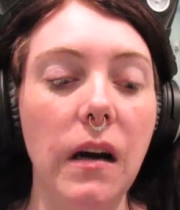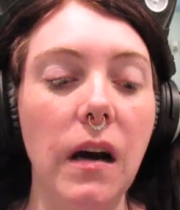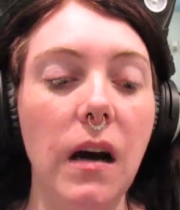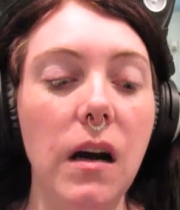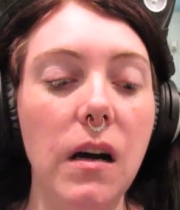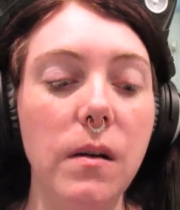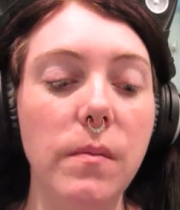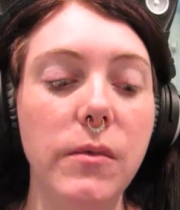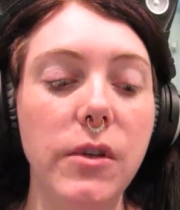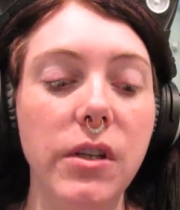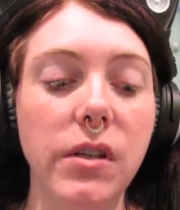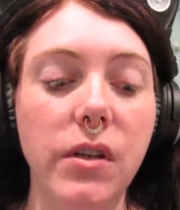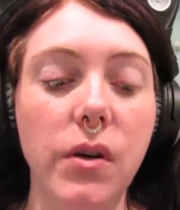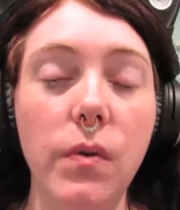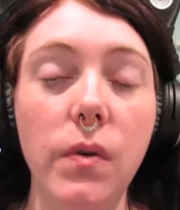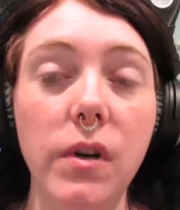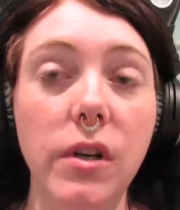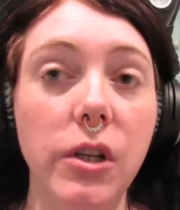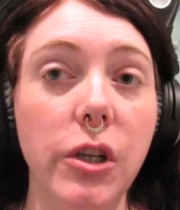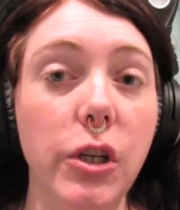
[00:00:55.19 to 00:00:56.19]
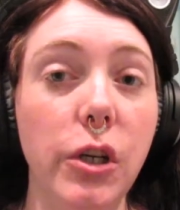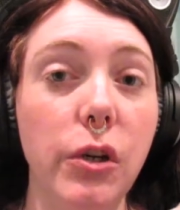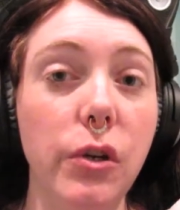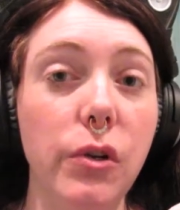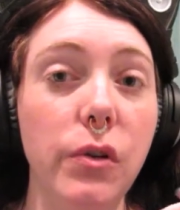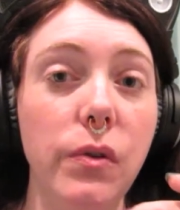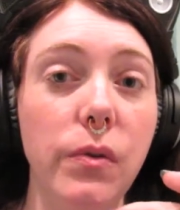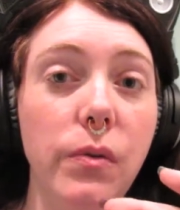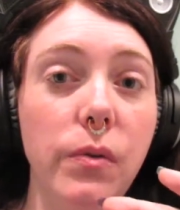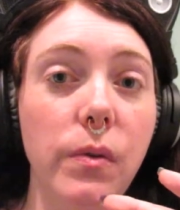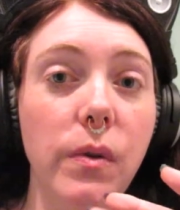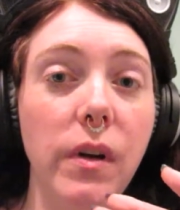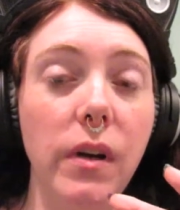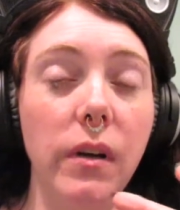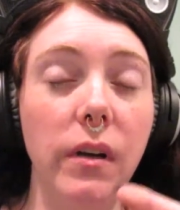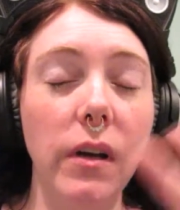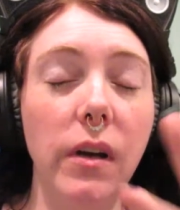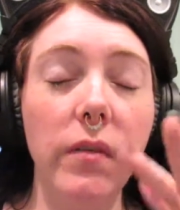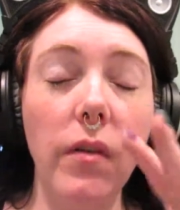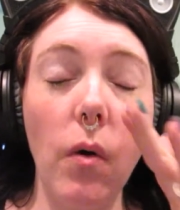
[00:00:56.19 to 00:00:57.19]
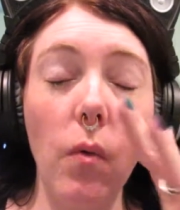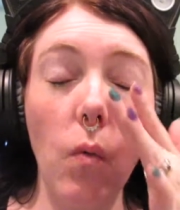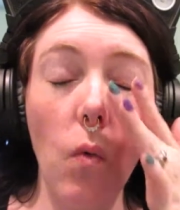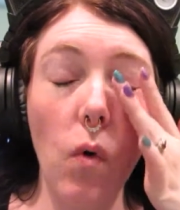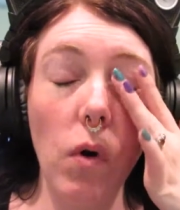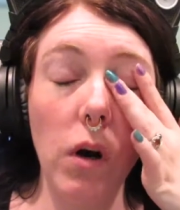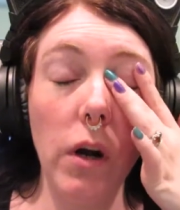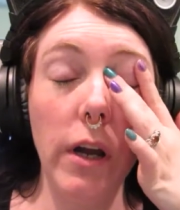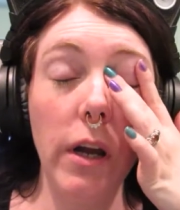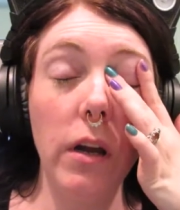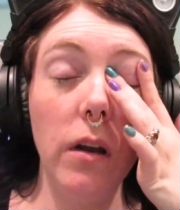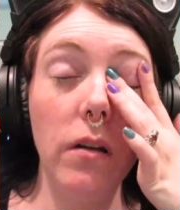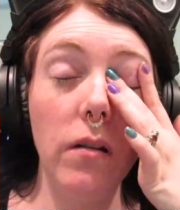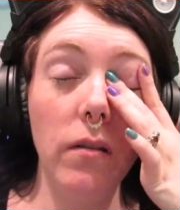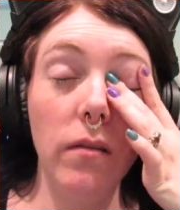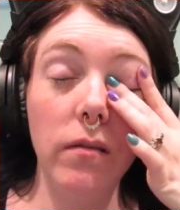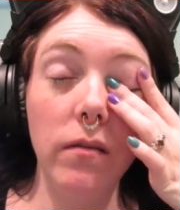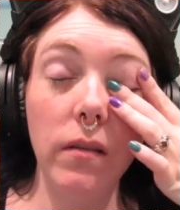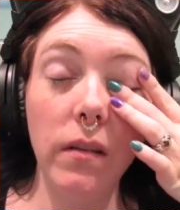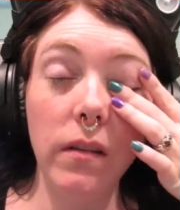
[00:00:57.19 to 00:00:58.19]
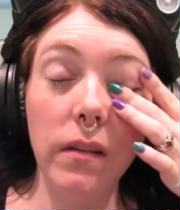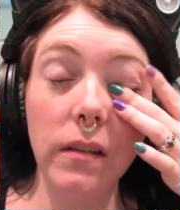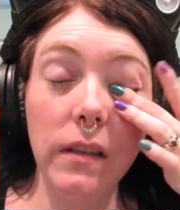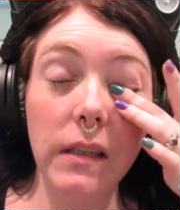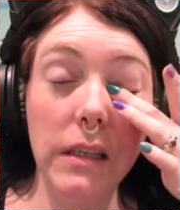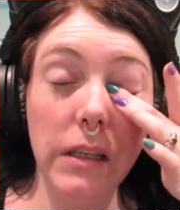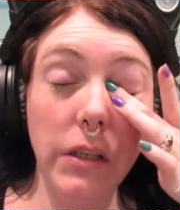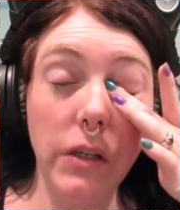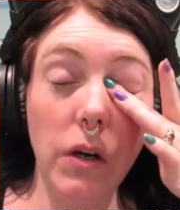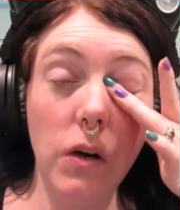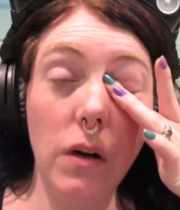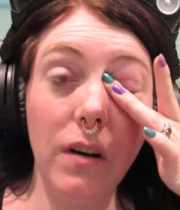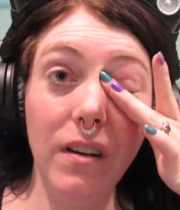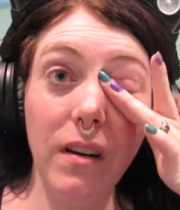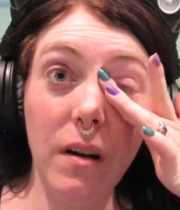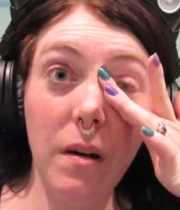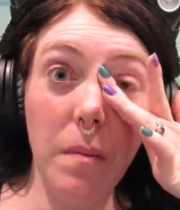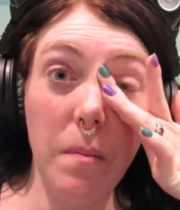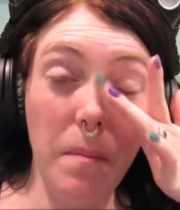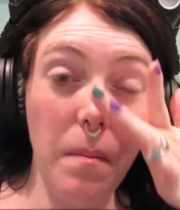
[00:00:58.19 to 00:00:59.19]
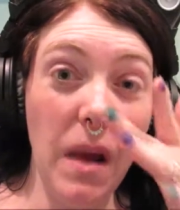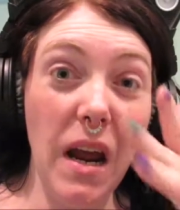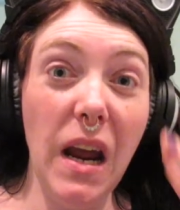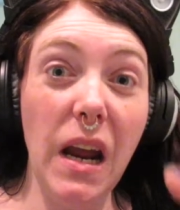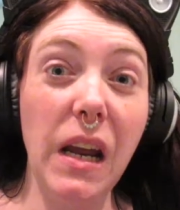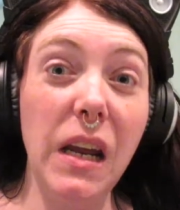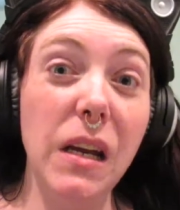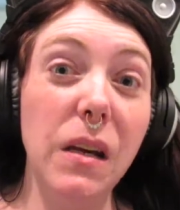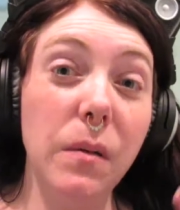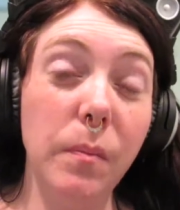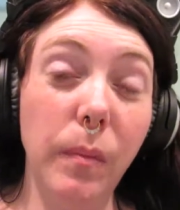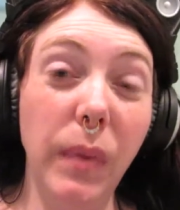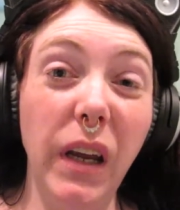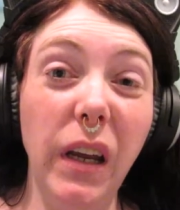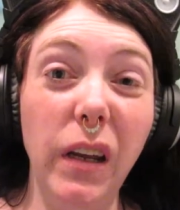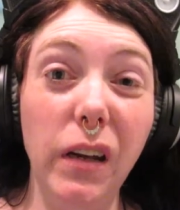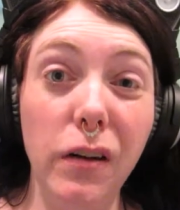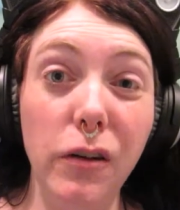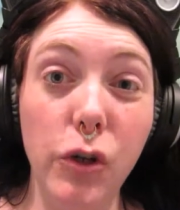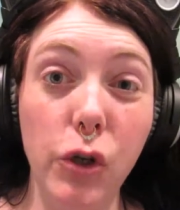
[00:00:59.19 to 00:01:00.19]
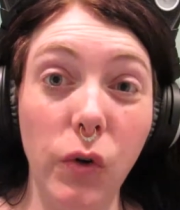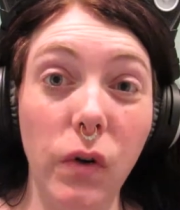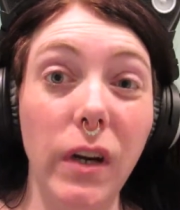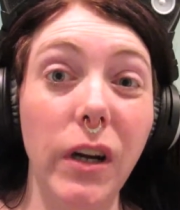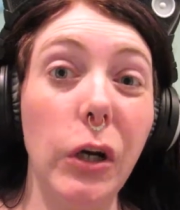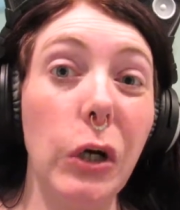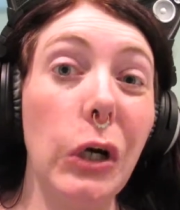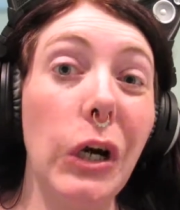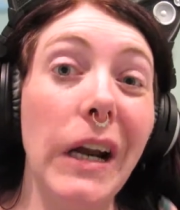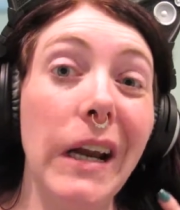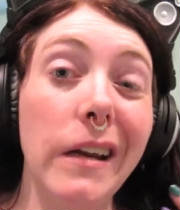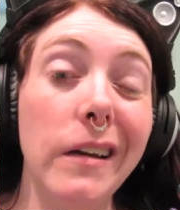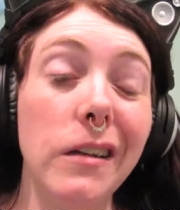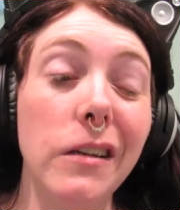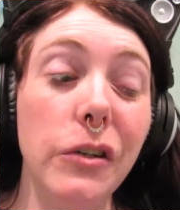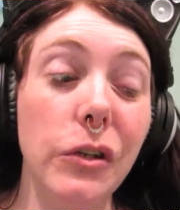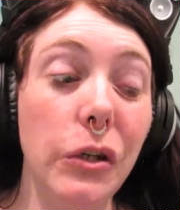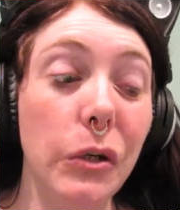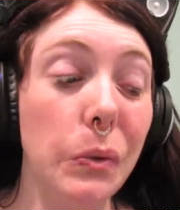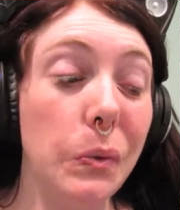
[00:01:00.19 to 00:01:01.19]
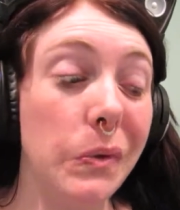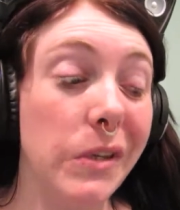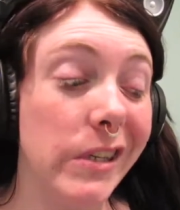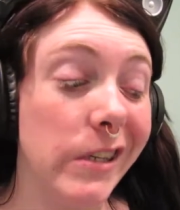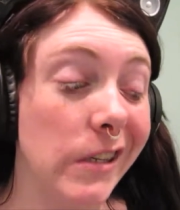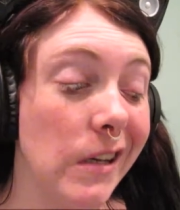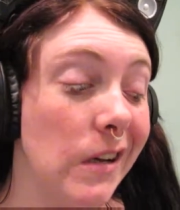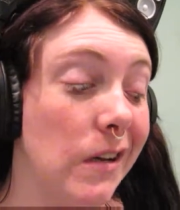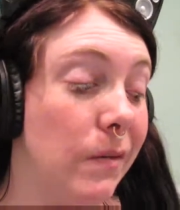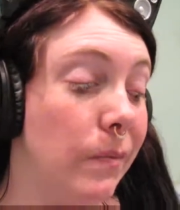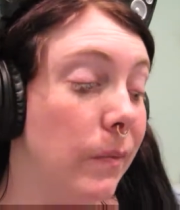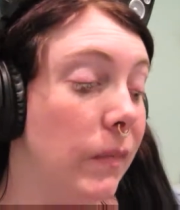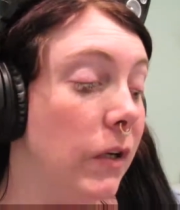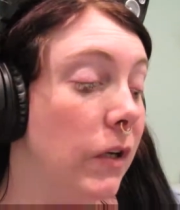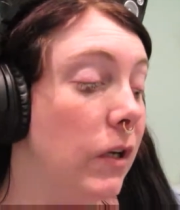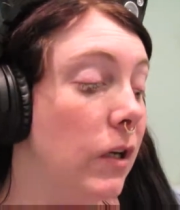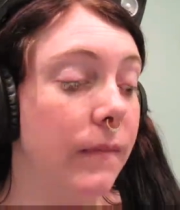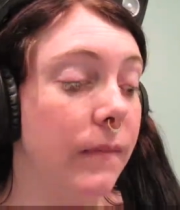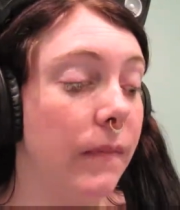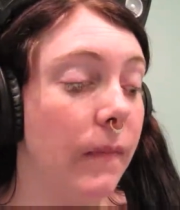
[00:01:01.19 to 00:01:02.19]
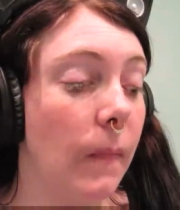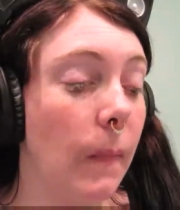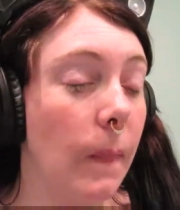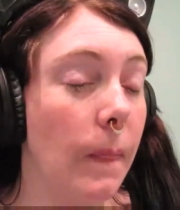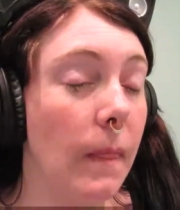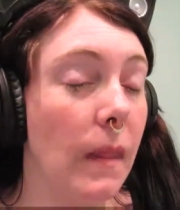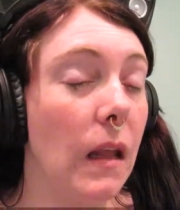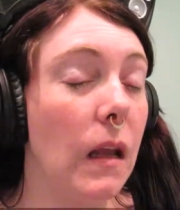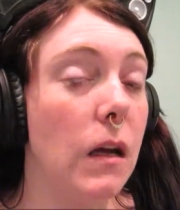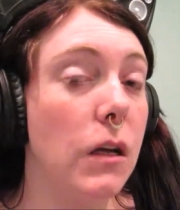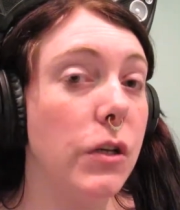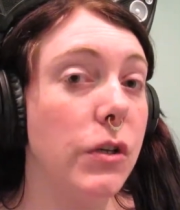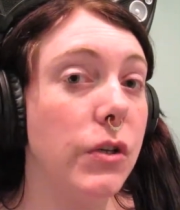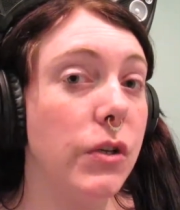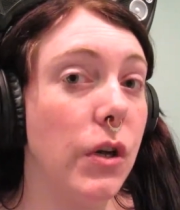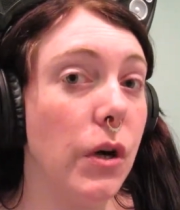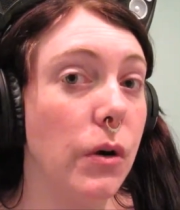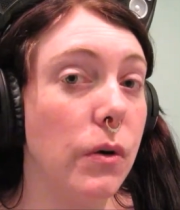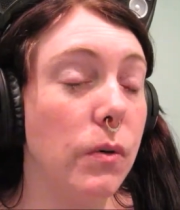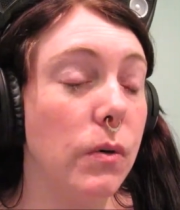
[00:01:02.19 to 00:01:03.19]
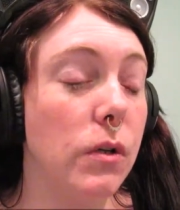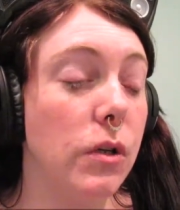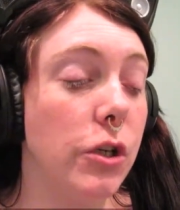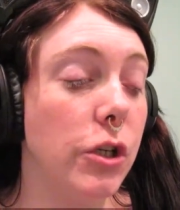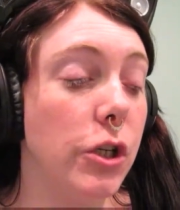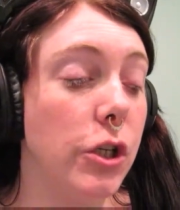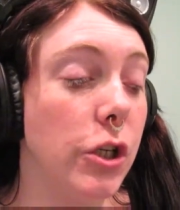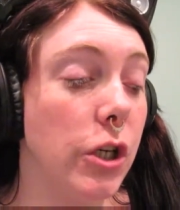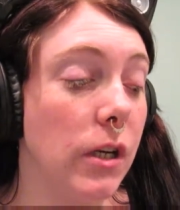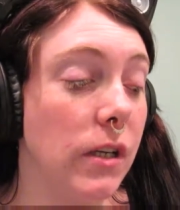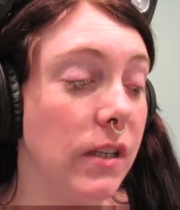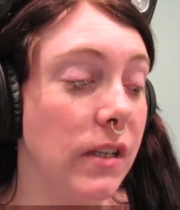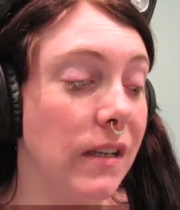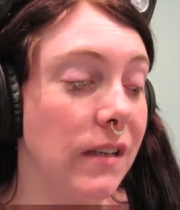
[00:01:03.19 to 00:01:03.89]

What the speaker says: I'm just going to give a warning. This song may be triggering to some, so just